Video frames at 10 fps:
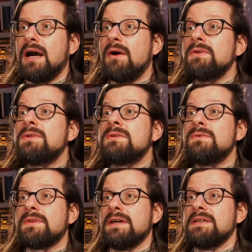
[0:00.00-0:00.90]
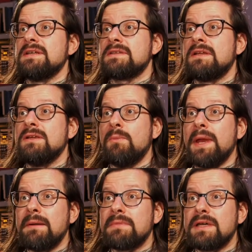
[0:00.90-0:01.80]
How did you do that? Is that a
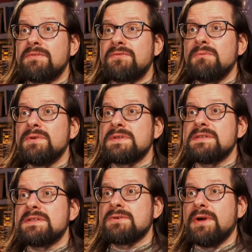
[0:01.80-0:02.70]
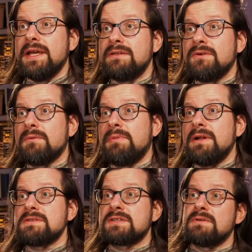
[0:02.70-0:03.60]
UBM kick from your 608 or the
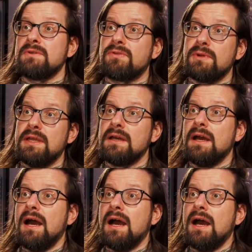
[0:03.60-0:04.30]
Pulsar 23?